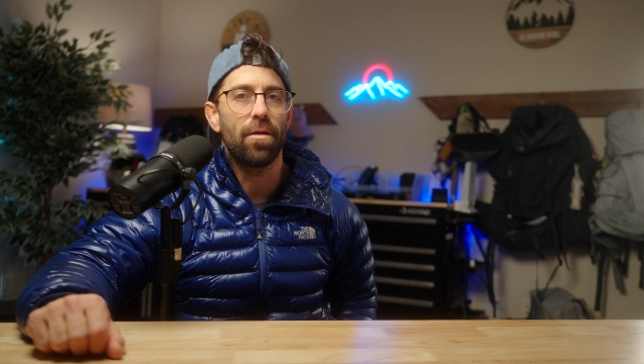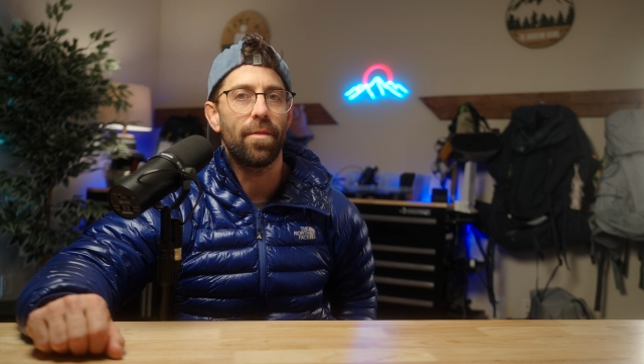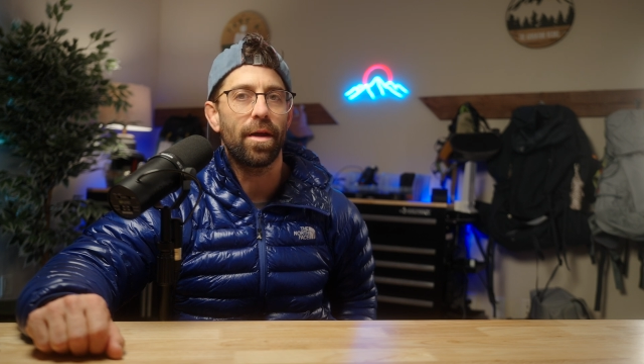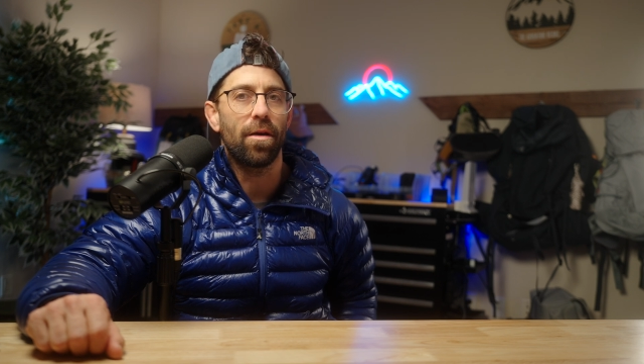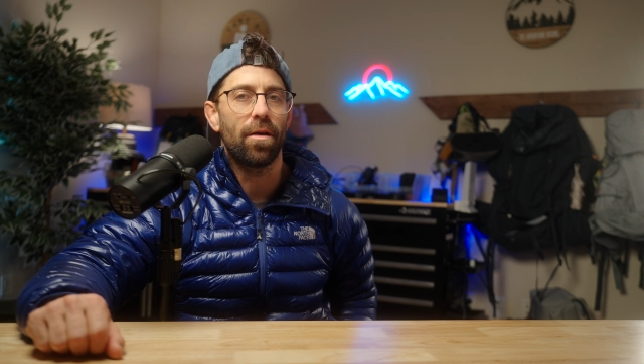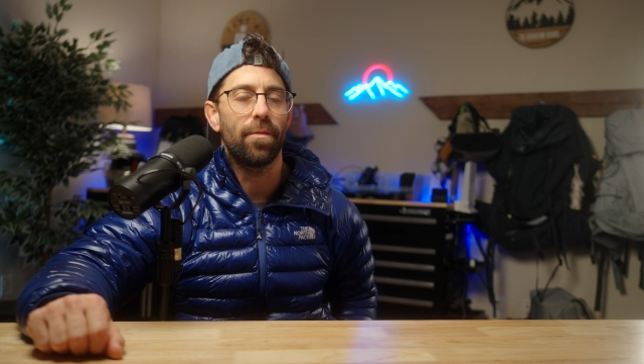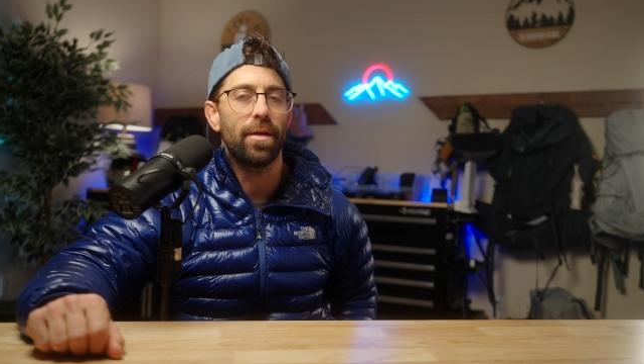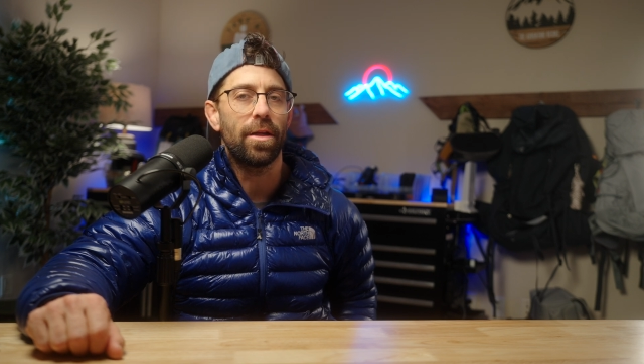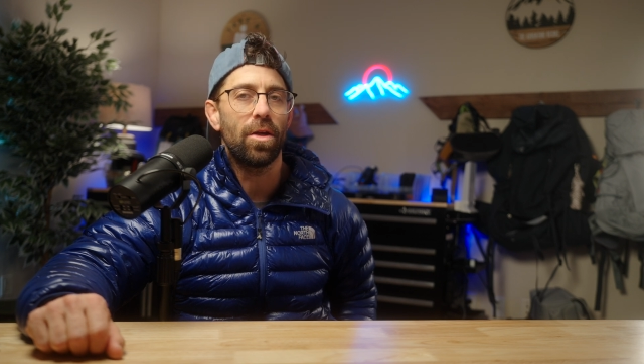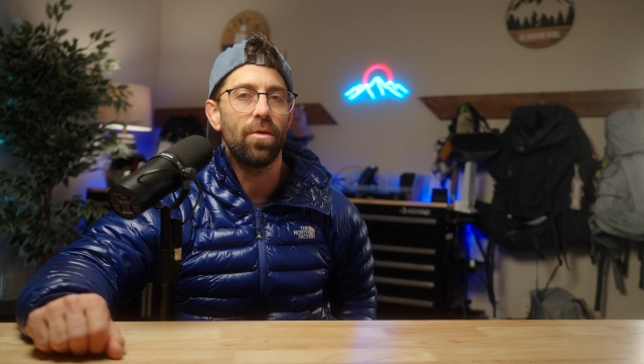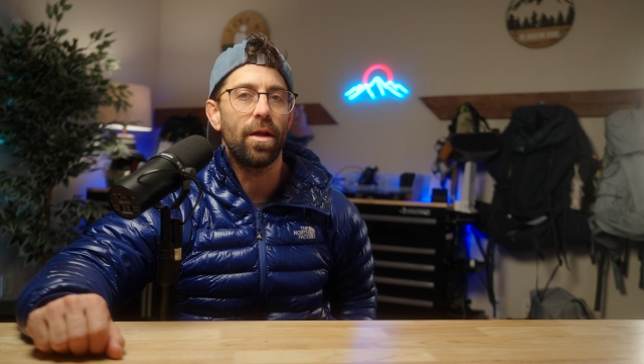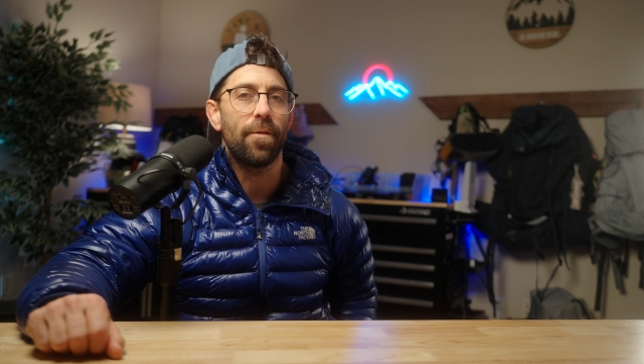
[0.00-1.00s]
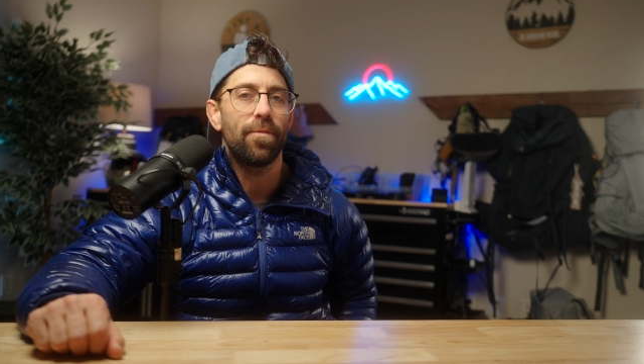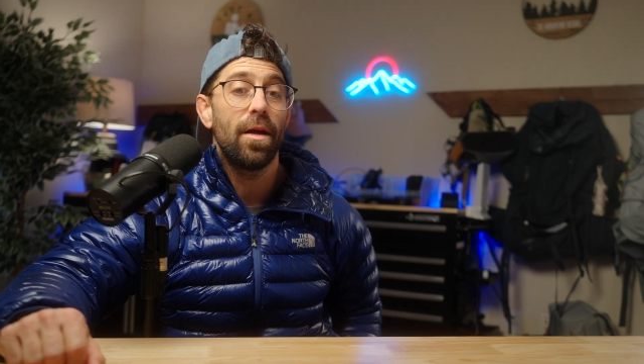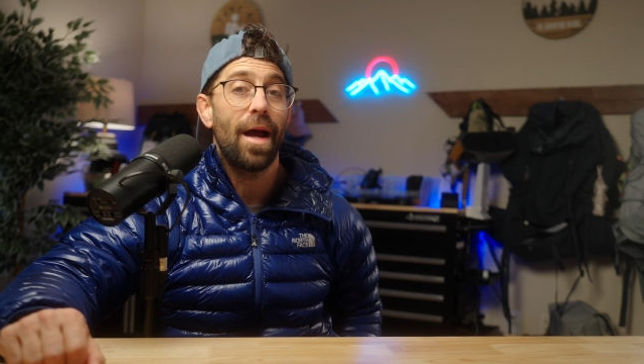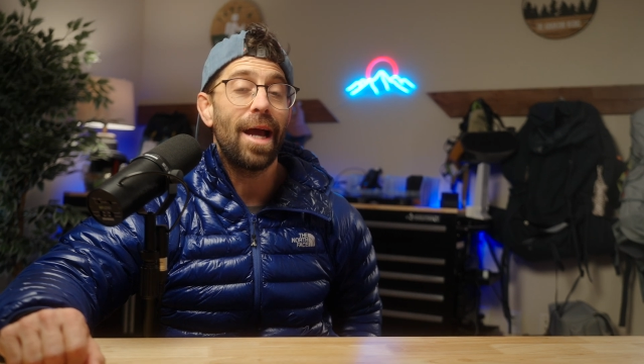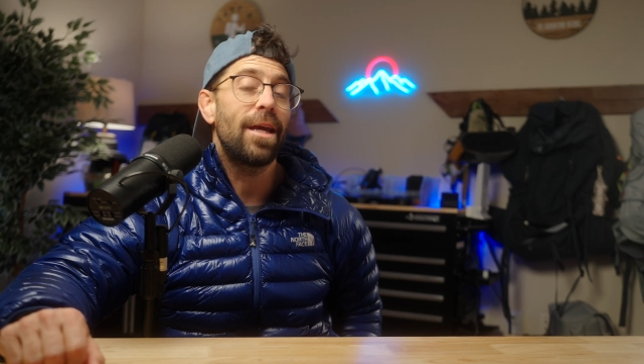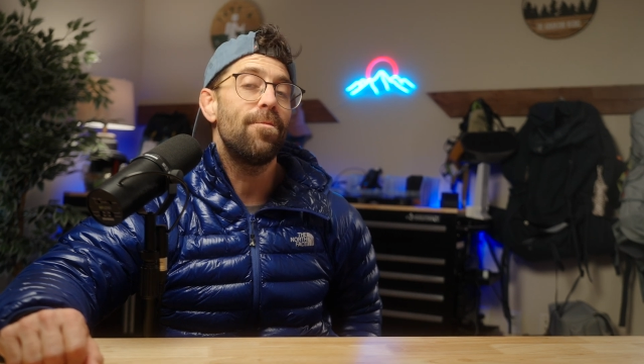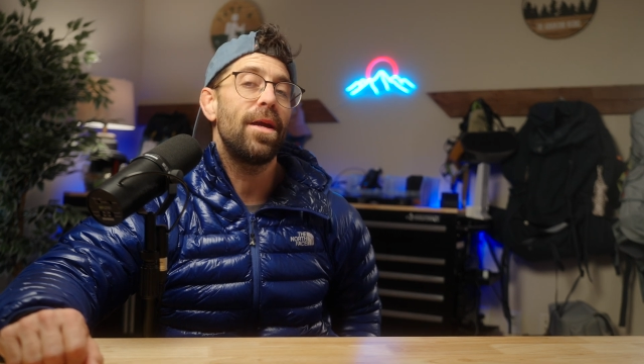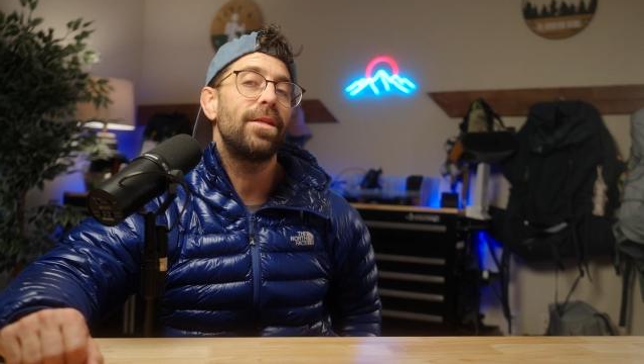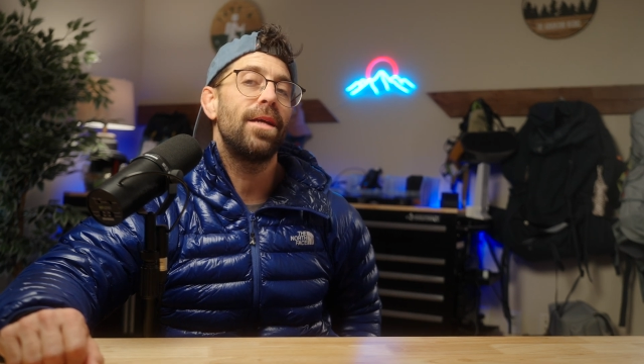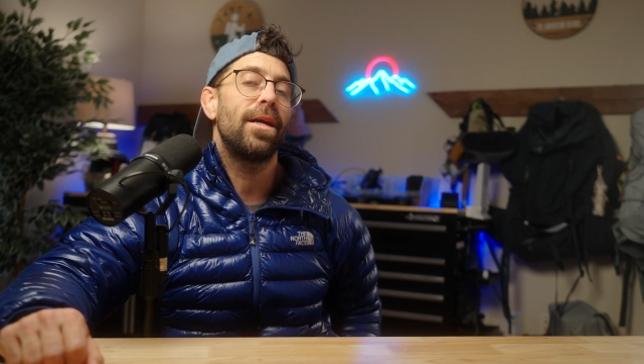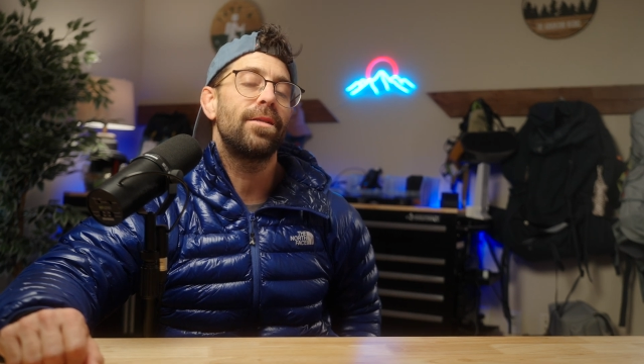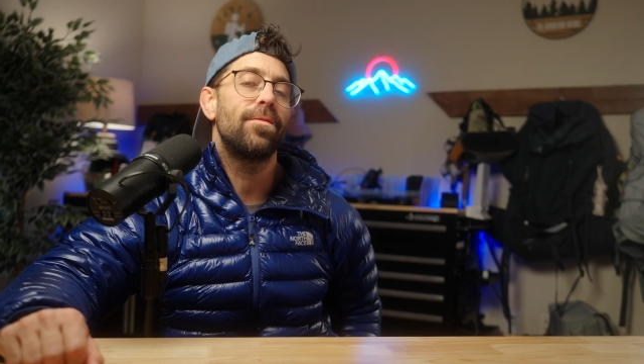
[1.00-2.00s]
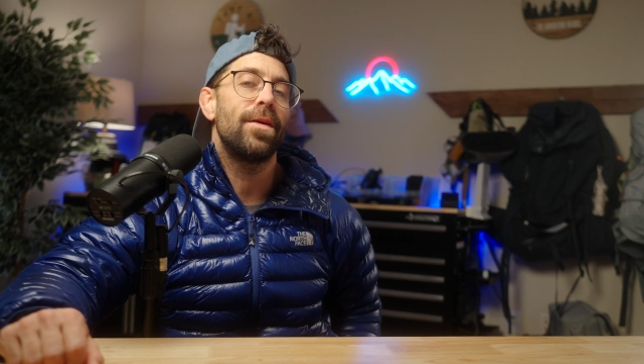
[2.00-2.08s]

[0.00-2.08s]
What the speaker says: on my Garmin unit. I can make text